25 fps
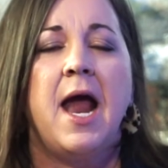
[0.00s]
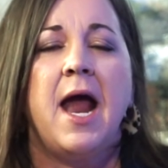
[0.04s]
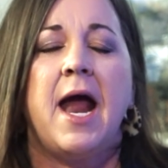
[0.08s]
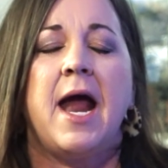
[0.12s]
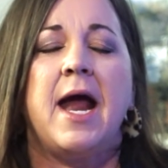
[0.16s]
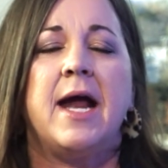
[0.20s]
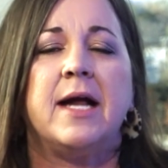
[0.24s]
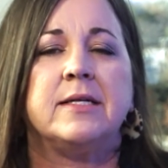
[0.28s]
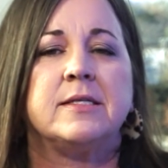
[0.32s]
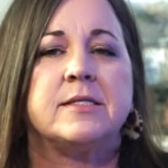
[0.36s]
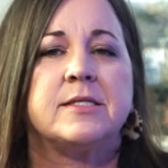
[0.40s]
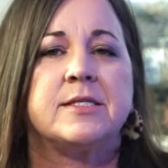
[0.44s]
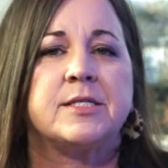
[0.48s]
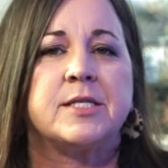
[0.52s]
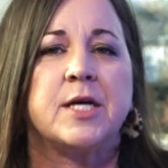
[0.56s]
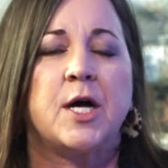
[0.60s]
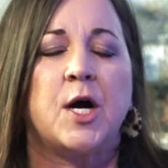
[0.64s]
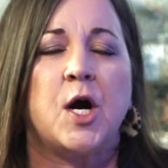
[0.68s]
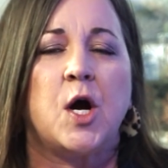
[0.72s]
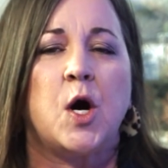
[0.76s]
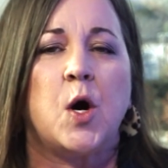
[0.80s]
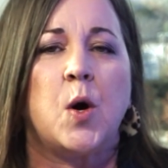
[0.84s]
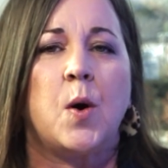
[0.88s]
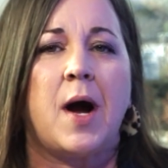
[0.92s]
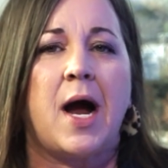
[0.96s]
And
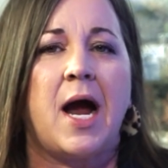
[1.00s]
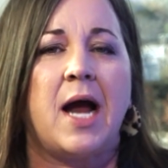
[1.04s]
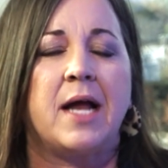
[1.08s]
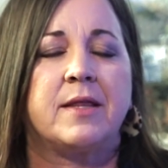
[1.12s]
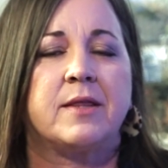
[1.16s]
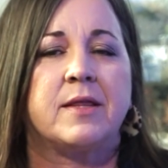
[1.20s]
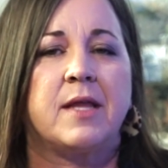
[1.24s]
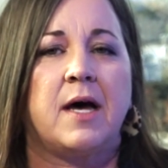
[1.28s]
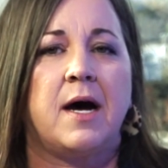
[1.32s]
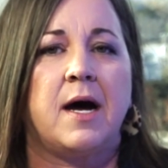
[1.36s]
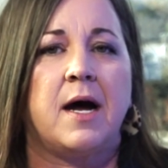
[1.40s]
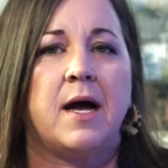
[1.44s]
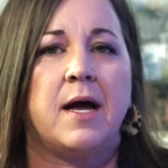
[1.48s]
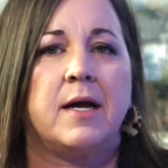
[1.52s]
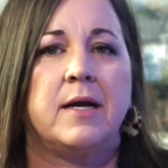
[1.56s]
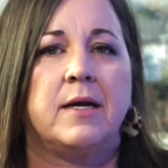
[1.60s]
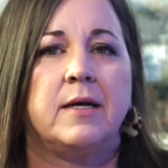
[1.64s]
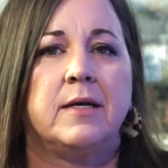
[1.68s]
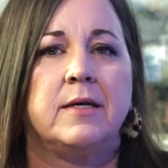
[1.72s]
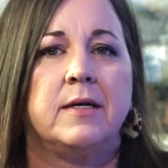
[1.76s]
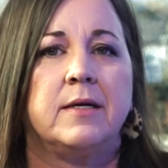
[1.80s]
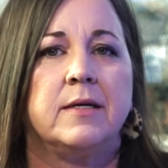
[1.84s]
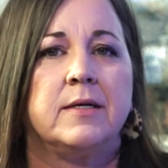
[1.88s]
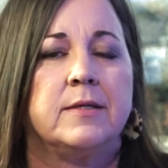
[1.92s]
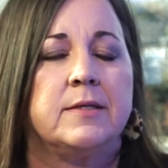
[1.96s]
so I thought,
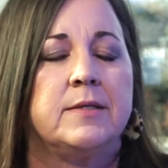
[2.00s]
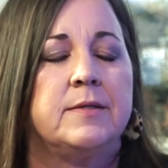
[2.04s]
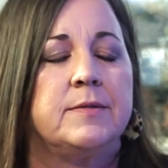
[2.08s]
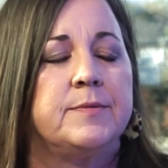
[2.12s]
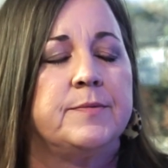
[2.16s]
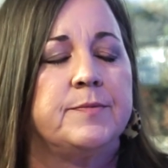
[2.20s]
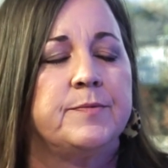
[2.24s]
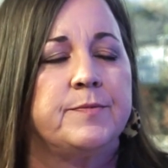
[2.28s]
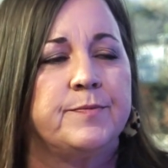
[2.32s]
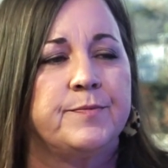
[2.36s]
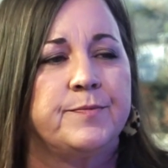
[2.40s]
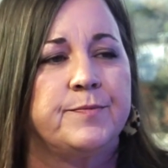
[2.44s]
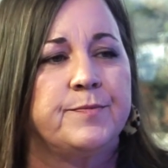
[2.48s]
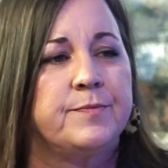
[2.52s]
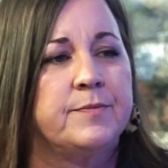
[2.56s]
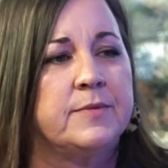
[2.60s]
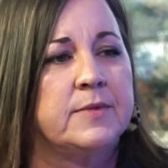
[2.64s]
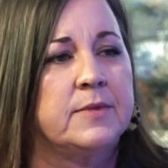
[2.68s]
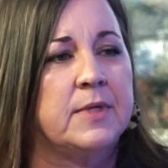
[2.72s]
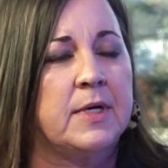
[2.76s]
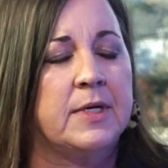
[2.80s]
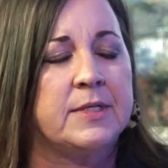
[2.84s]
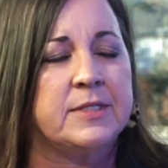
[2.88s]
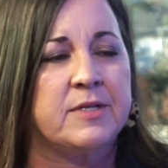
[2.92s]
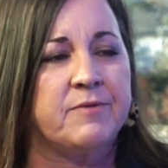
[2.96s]

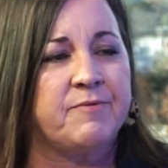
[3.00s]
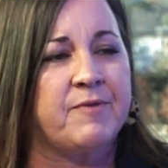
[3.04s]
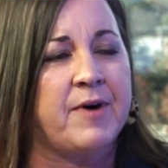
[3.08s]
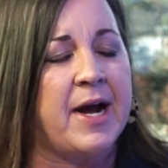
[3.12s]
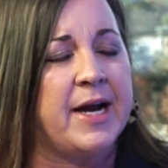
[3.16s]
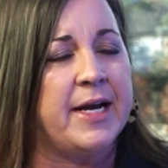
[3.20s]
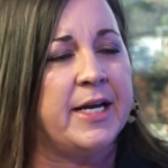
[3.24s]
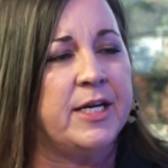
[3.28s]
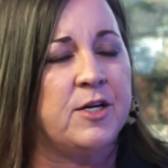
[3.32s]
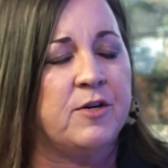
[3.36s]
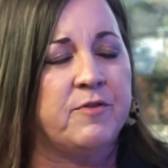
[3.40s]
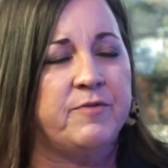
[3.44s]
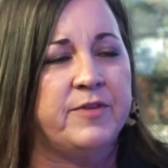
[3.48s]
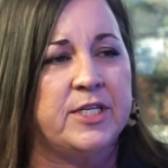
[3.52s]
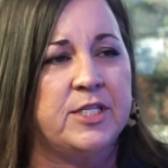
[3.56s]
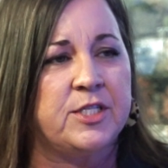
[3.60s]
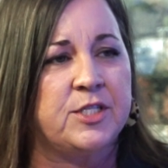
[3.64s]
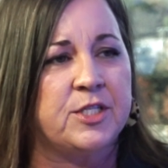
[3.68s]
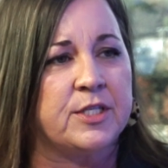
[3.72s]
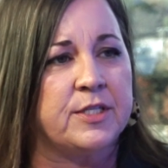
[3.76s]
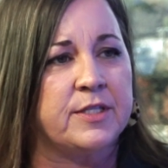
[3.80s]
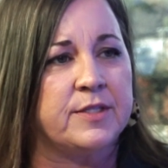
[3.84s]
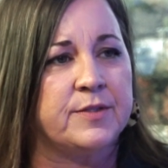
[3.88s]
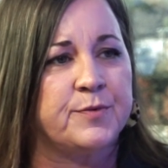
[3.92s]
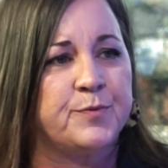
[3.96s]
a divine
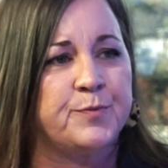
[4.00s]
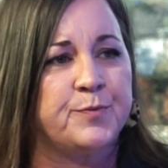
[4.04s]
intervention.